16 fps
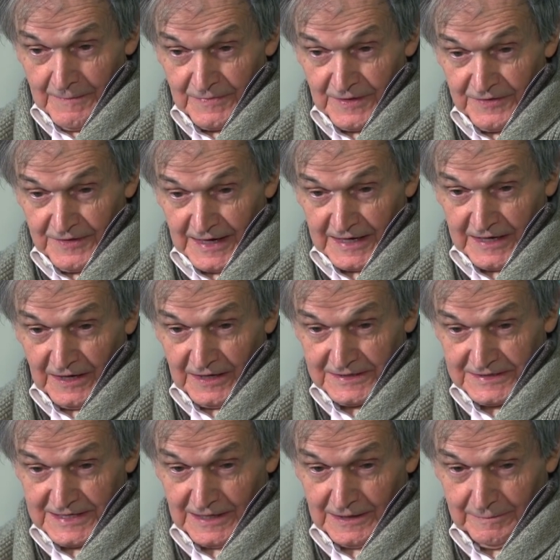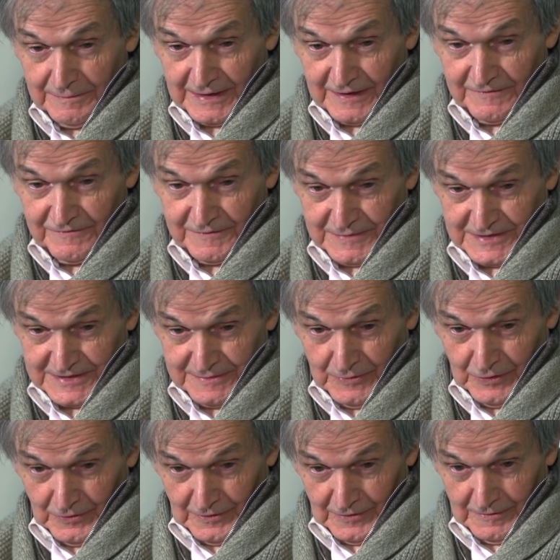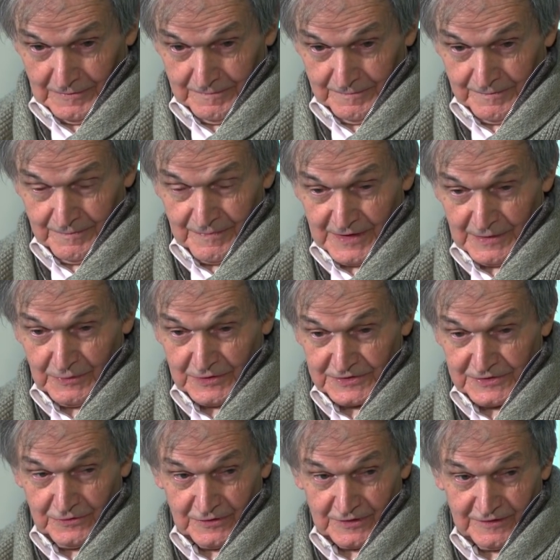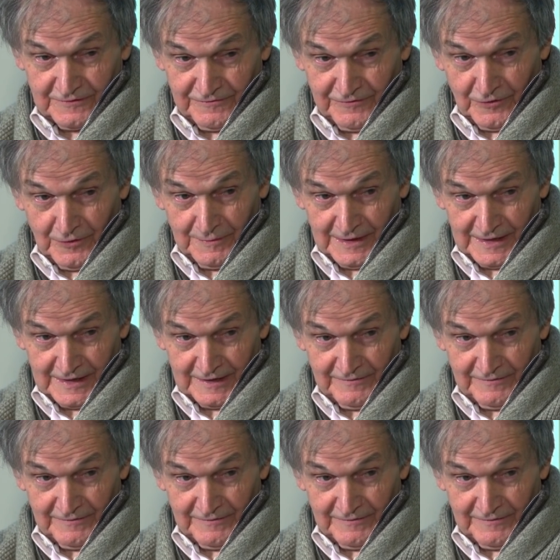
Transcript: that they can't tell big from small. They're what's called conformally